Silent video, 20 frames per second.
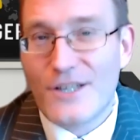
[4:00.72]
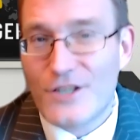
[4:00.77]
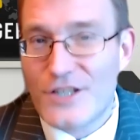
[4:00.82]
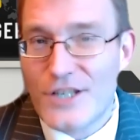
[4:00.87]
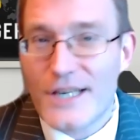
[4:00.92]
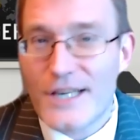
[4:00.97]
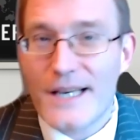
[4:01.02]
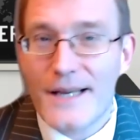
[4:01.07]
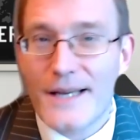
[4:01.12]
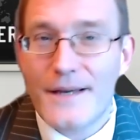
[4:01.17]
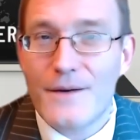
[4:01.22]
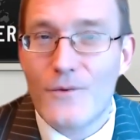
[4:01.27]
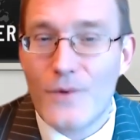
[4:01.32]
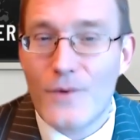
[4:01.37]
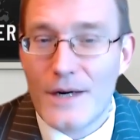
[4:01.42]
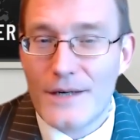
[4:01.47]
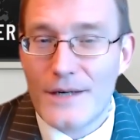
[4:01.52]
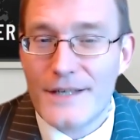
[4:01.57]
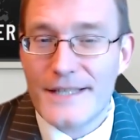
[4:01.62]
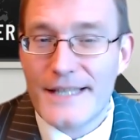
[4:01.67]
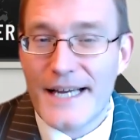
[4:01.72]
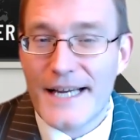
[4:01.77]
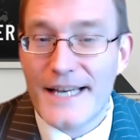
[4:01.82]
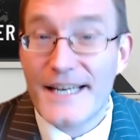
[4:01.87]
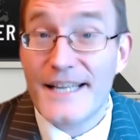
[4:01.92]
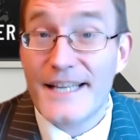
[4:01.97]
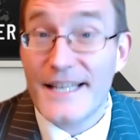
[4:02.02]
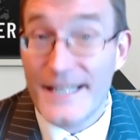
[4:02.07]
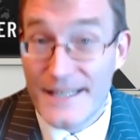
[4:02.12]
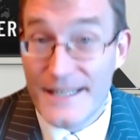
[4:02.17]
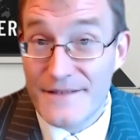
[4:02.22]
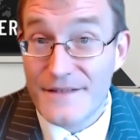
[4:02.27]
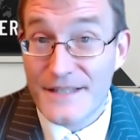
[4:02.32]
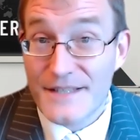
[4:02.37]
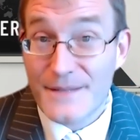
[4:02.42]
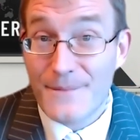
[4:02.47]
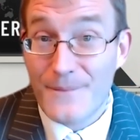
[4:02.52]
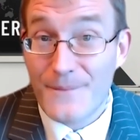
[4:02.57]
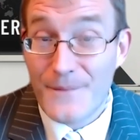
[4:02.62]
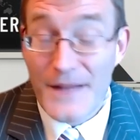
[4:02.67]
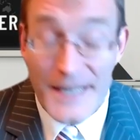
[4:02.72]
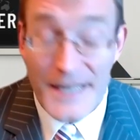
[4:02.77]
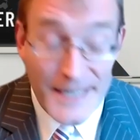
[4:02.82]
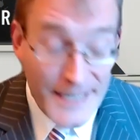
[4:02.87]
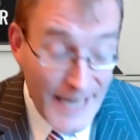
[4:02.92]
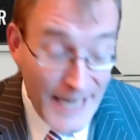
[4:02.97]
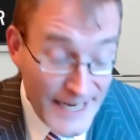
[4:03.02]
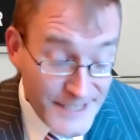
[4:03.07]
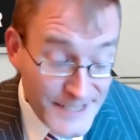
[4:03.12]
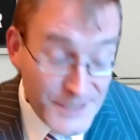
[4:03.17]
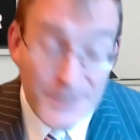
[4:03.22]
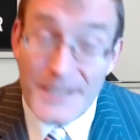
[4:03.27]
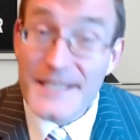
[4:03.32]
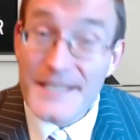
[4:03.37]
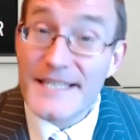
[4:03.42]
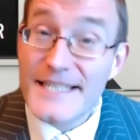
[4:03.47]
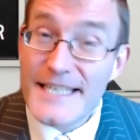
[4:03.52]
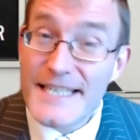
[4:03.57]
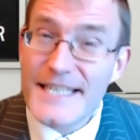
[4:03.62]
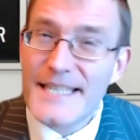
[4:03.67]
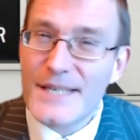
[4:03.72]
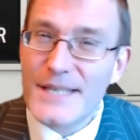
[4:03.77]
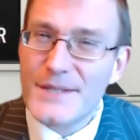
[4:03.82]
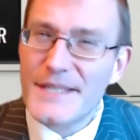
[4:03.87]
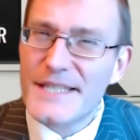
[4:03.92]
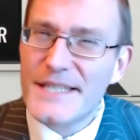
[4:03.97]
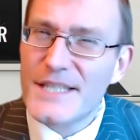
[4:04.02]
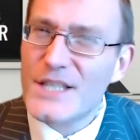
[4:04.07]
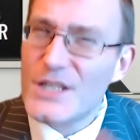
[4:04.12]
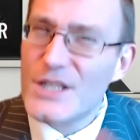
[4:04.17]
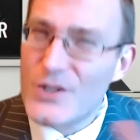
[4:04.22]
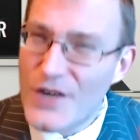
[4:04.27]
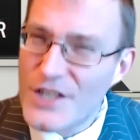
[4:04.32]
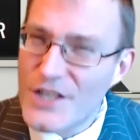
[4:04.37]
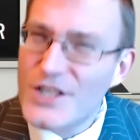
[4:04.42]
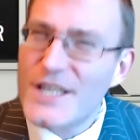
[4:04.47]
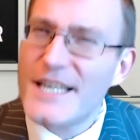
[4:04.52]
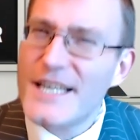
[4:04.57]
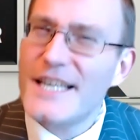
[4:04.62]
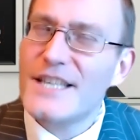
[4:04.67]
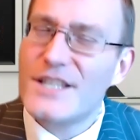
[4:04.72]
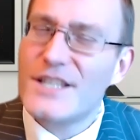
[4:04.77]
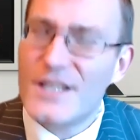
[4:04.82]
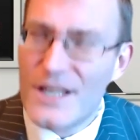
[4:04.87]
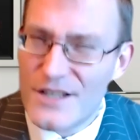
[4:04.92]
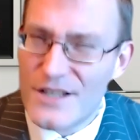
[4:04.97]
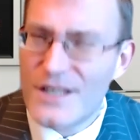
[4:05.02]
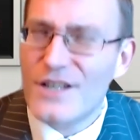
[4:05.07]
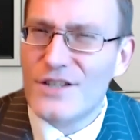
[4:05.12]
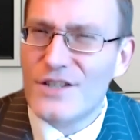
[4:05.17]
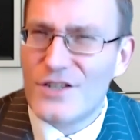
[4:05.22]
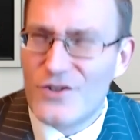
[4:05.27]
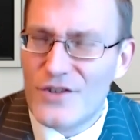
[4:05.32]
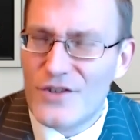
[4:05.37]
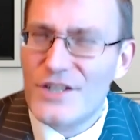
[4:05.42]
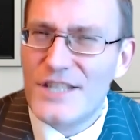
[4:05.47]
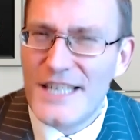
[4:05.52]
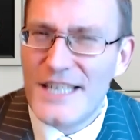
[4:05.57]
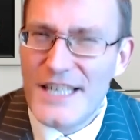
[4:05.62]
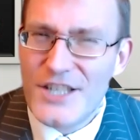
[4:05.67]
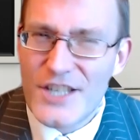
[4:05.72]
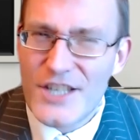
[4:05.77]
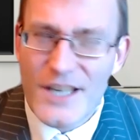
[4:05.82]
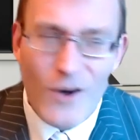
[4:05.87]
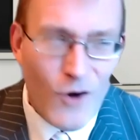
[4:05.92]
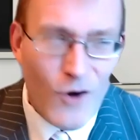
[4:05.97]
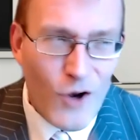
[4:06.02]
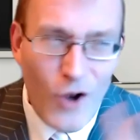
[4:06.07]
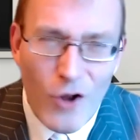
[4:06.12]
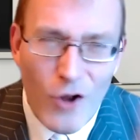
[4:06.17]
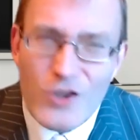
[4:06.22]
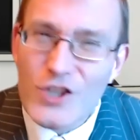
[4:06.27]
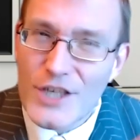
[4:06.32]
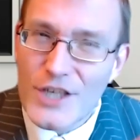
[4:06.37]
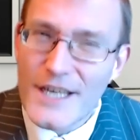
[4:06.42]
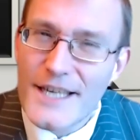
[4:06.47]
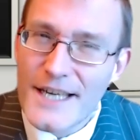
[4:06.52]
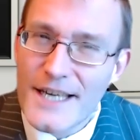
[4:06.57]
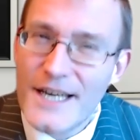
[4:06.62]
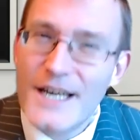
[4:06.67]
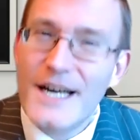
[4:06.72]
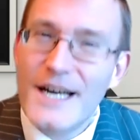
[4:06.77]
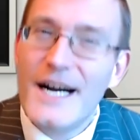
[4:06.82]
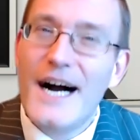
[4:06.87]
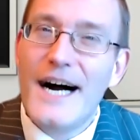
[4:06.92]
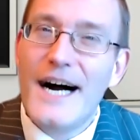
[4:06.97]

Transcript: logically where it then lives. As you can see, there is a structure and a logic